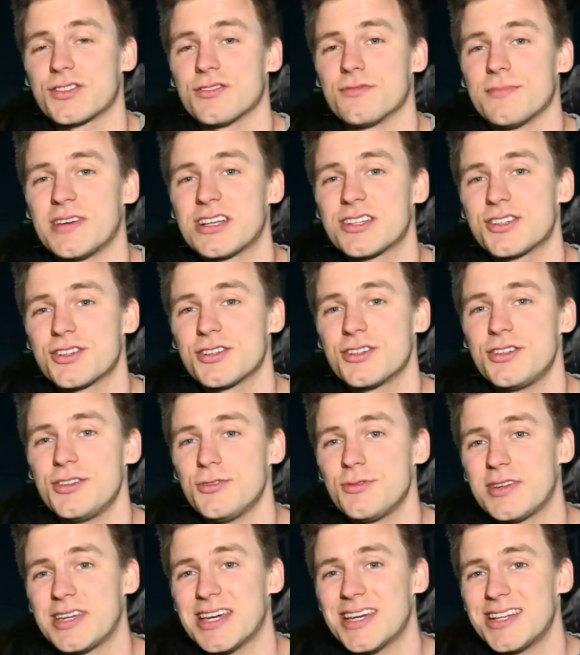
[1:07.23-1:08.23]
So make sure
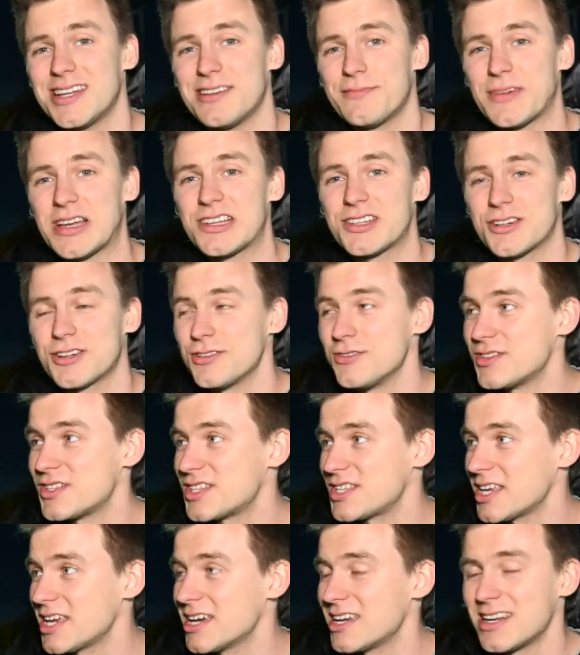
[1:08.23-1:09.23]
you get it, make sure you
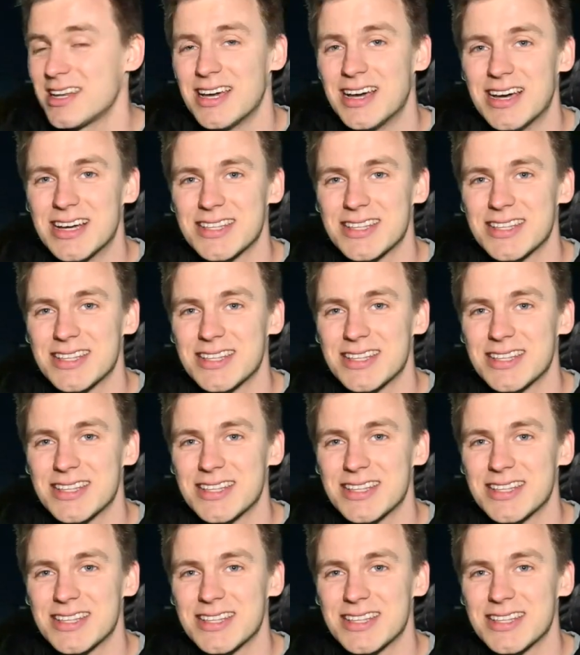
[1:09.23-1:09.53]
see it.